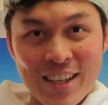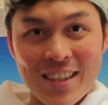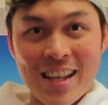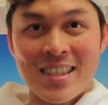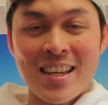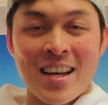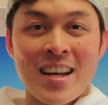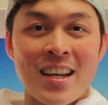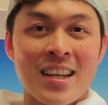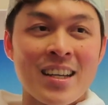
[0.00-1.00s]
that's
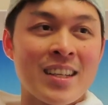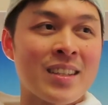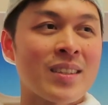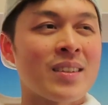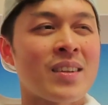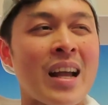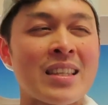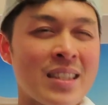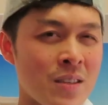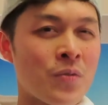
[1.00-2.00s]
I
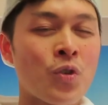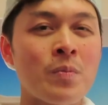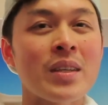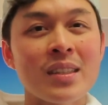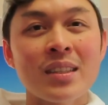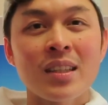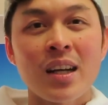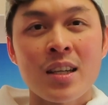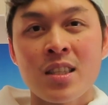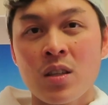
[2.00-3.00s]
think for me
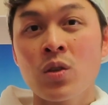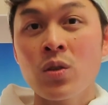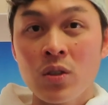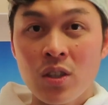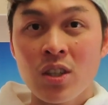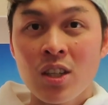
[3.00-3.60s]
it's a good